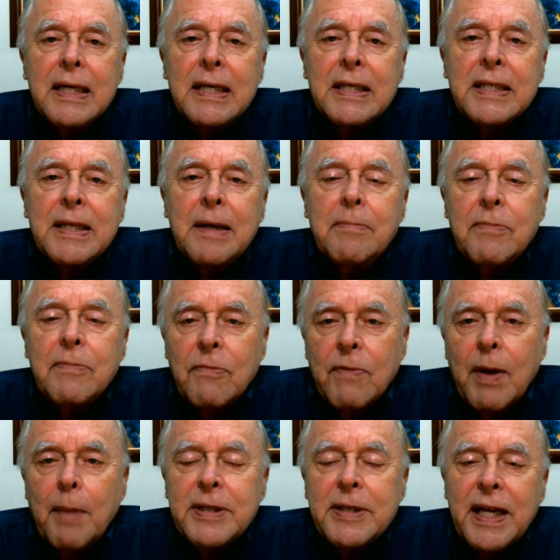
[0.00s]
some
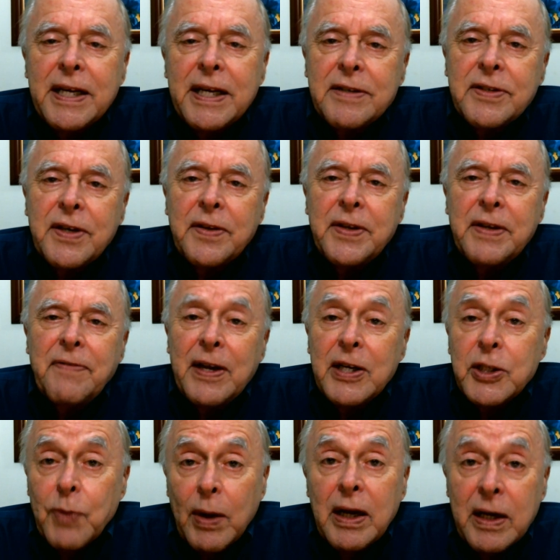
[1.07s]
representatives of the
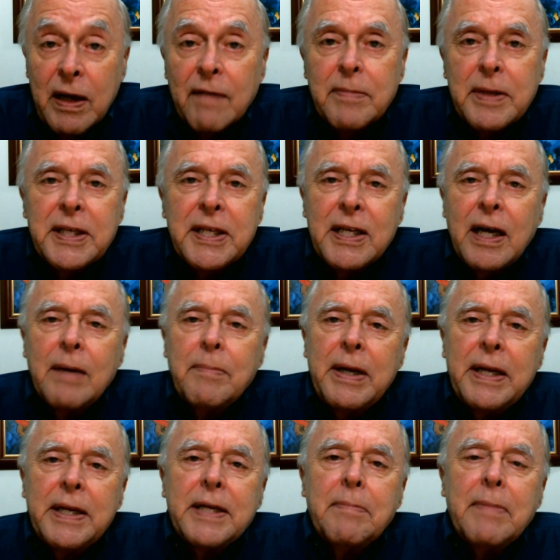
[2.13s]
Venezuelan government to come
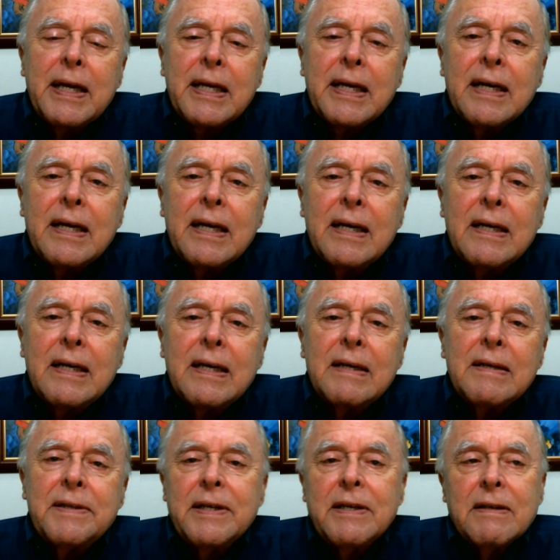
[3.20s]
and to make
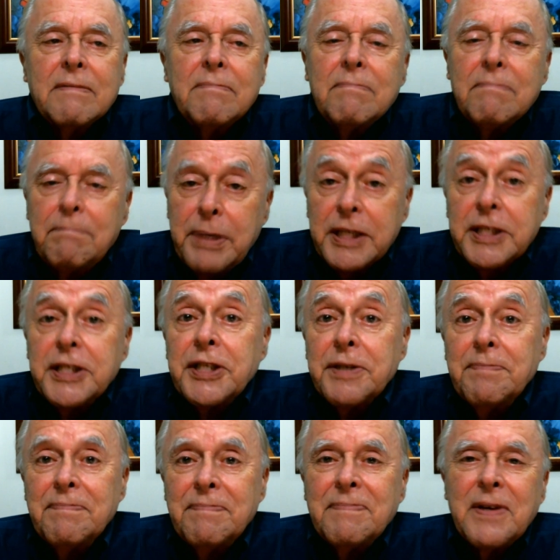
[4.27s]
their
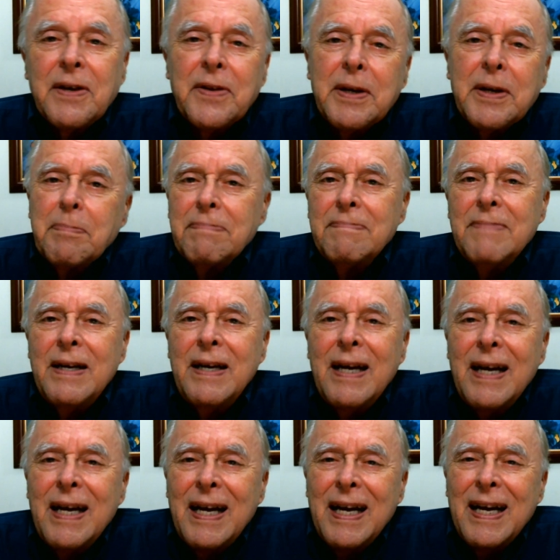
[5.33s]
pitch, their
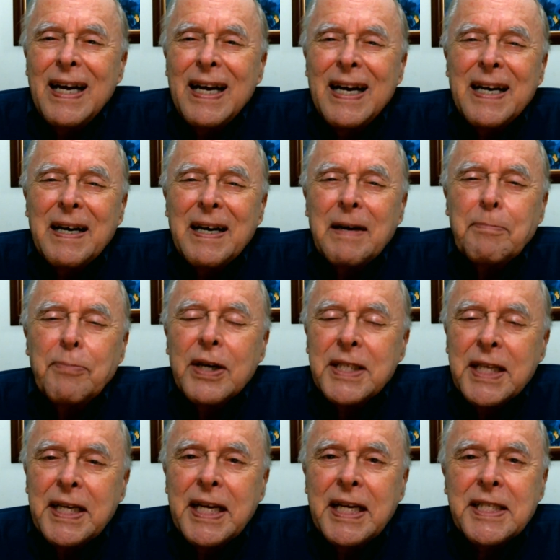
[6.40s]

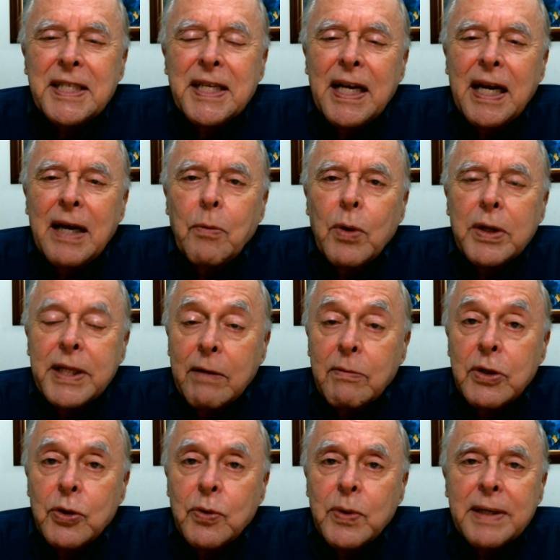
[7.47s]
presentation on what they
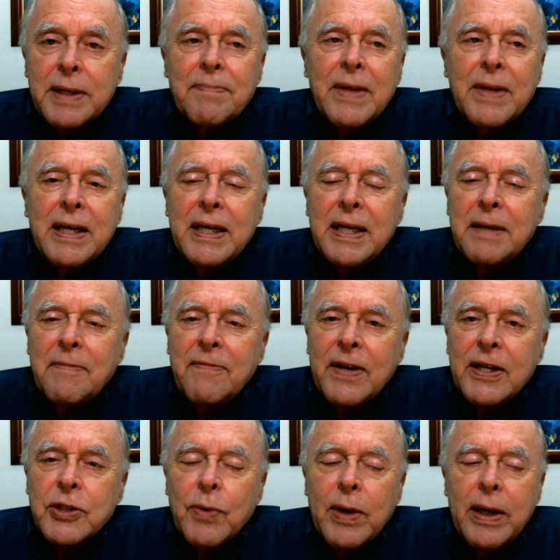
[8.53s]
were doing in
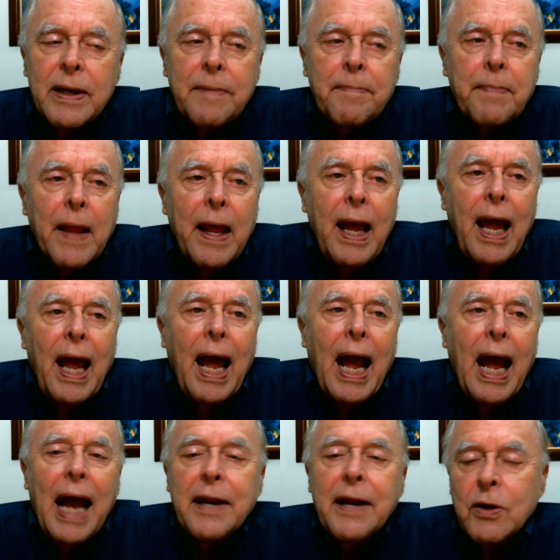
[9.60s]
Venezuela.
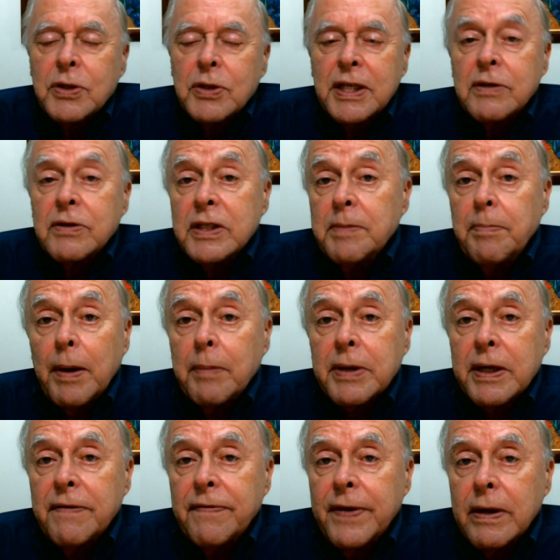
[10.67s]
And of course, this was a
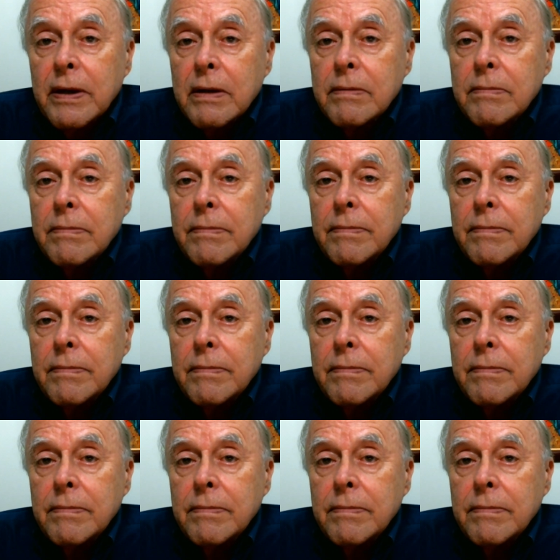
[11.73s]
public affair.